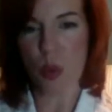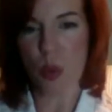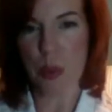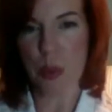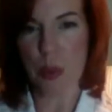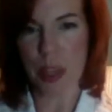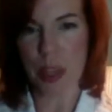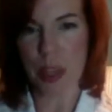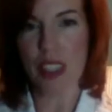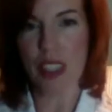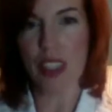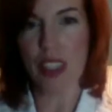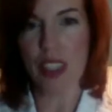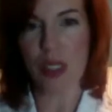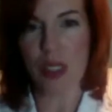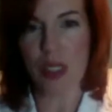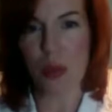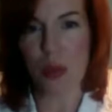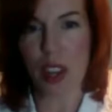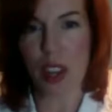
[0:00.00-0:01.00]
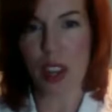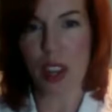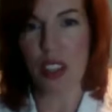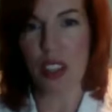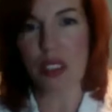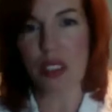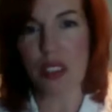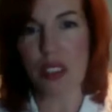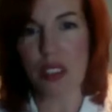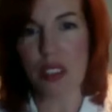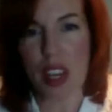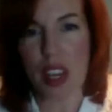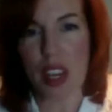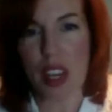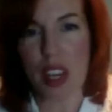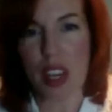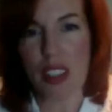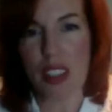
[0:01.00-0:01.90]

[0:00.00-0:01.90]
meat as well, right?